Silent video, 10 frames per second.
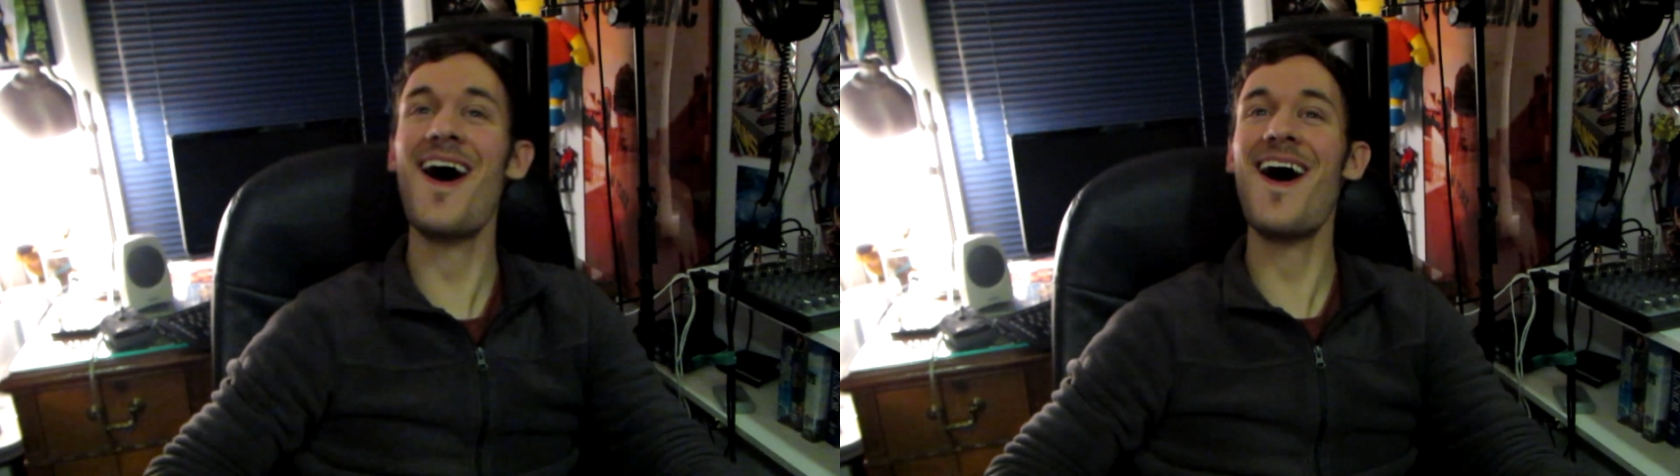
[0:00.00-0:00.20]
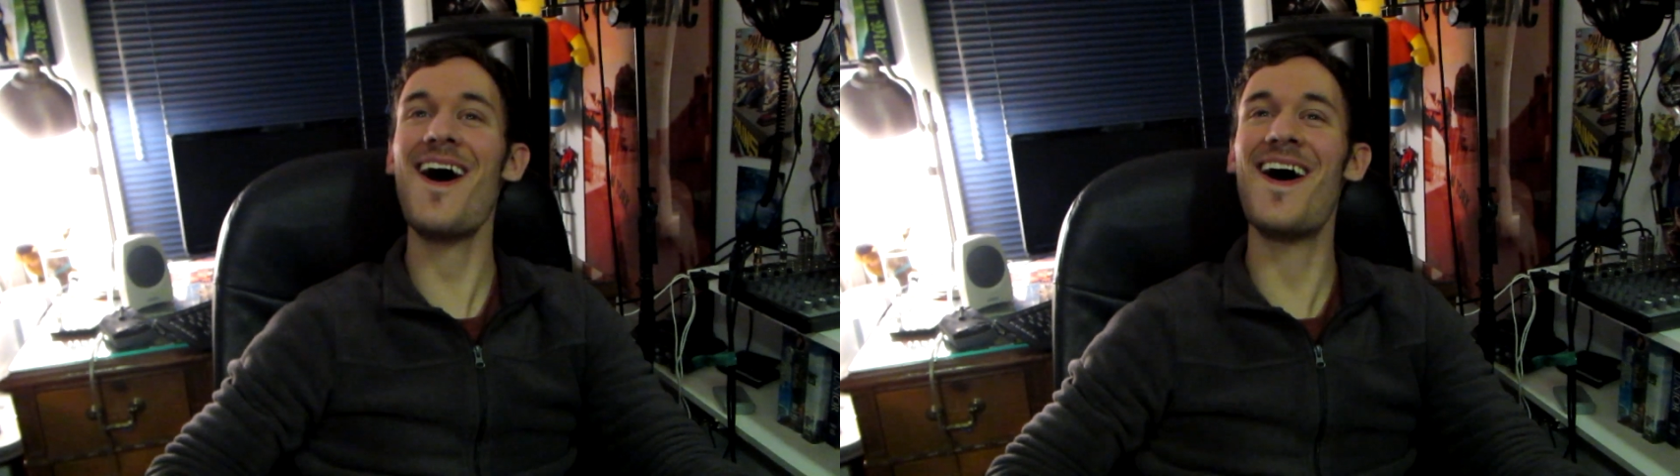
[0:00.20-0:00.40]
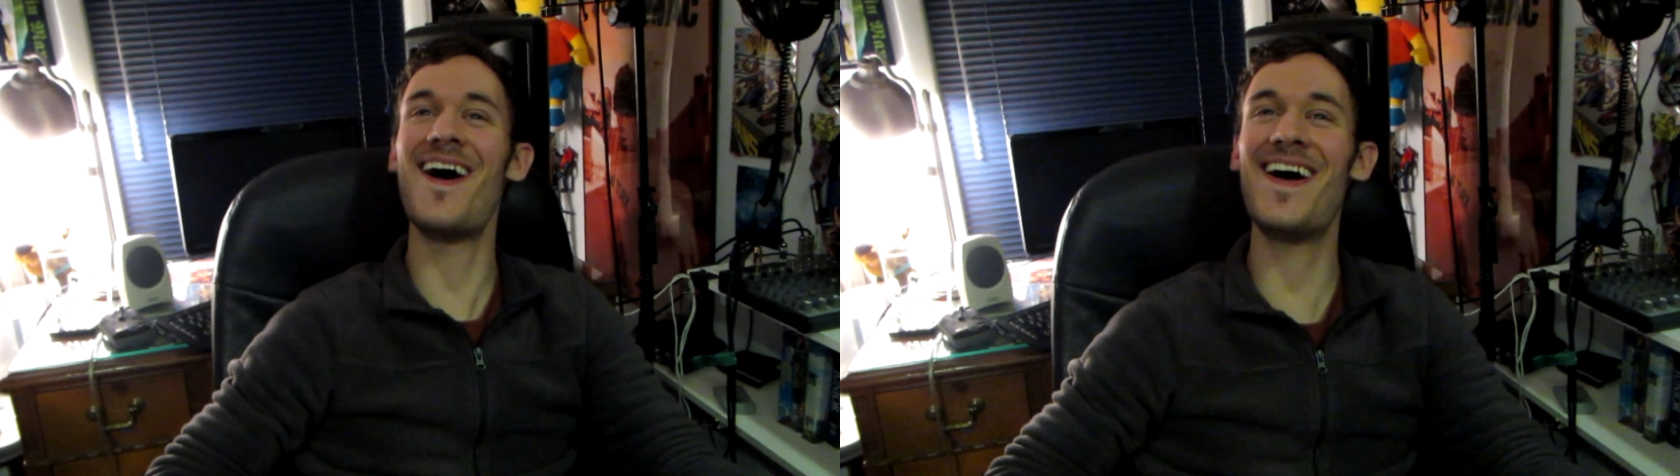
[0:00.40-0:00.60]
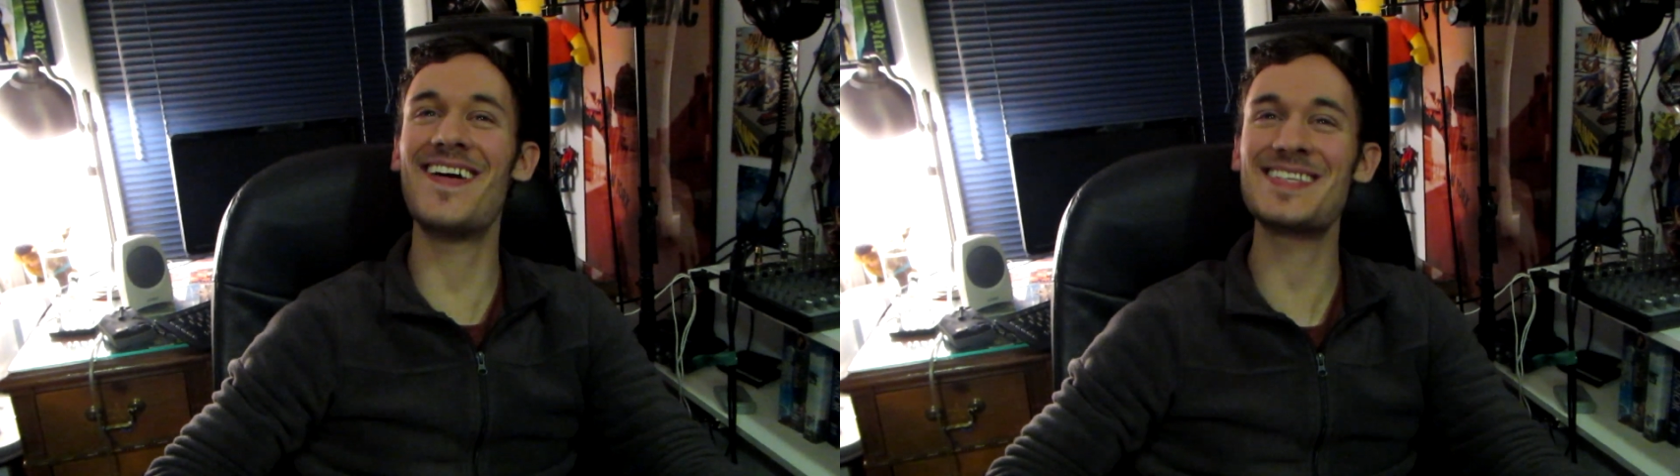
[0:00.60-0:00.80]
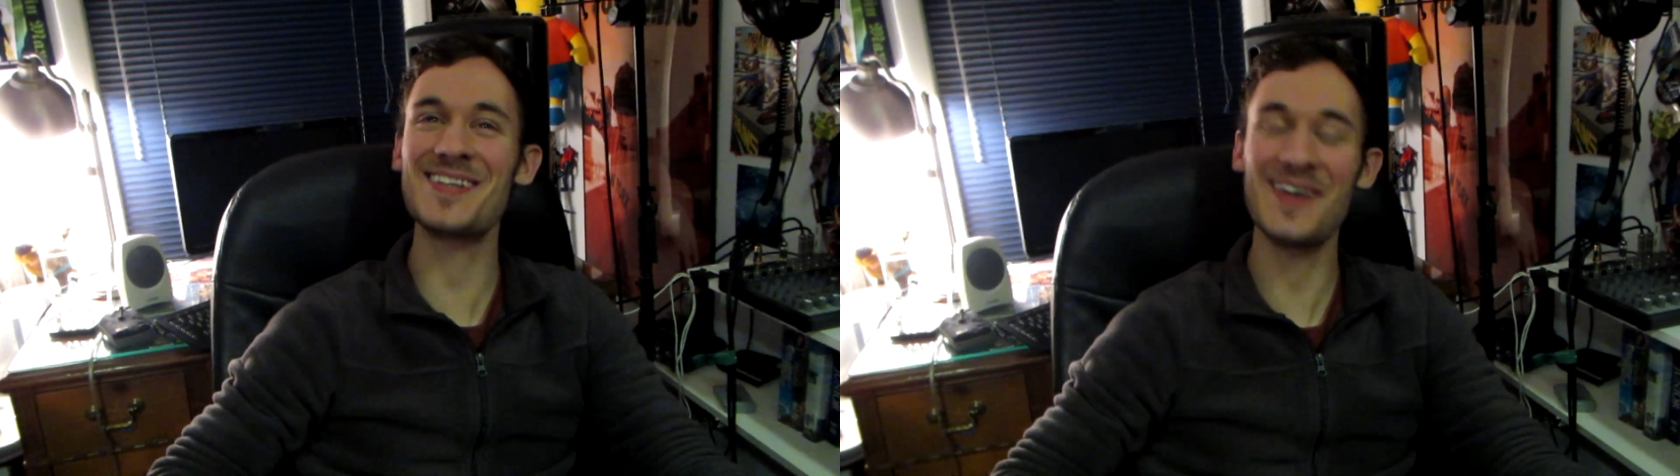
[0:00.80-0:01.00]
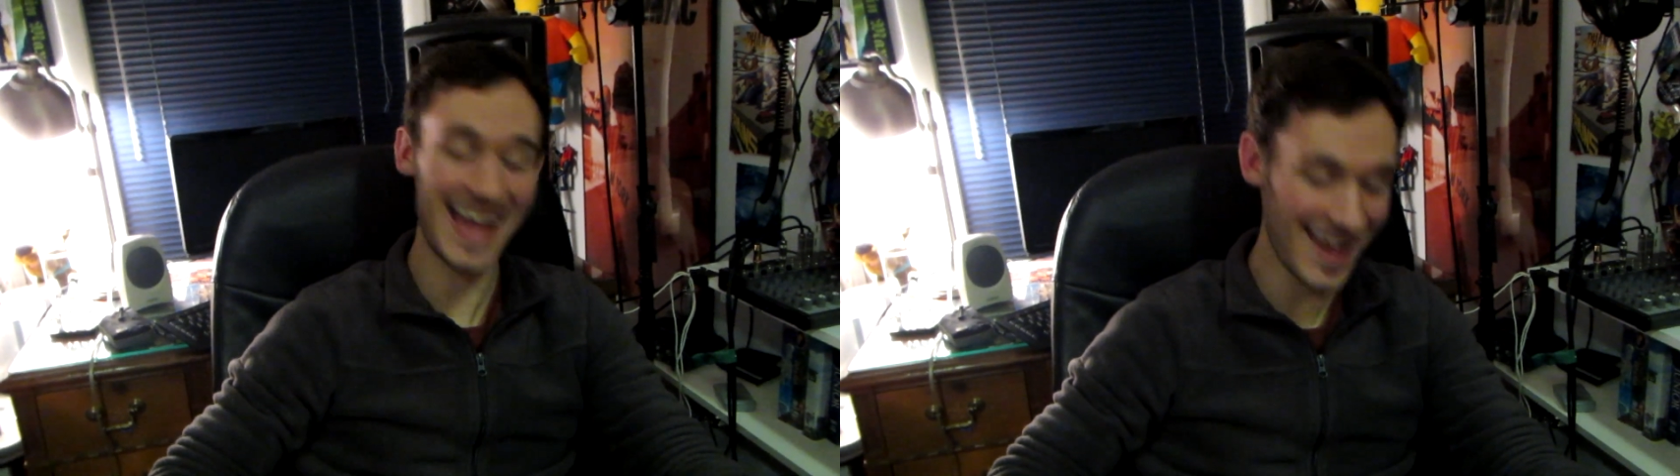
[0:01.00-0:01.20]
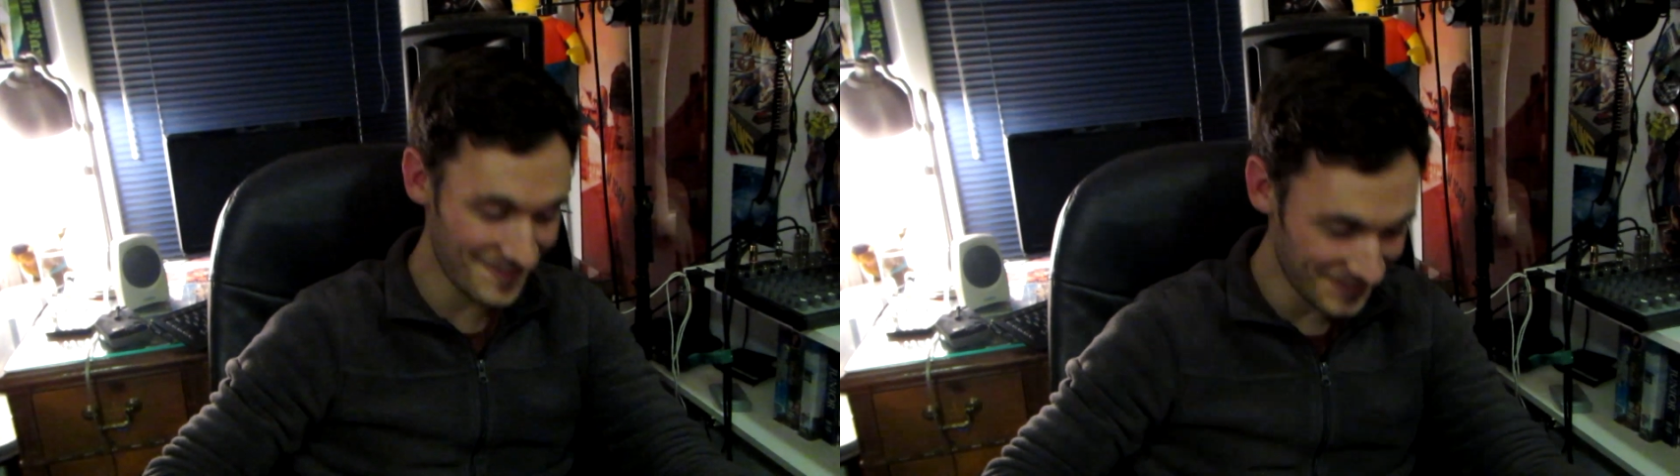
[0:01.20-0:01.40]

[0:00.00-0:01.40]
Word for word: Oh. So have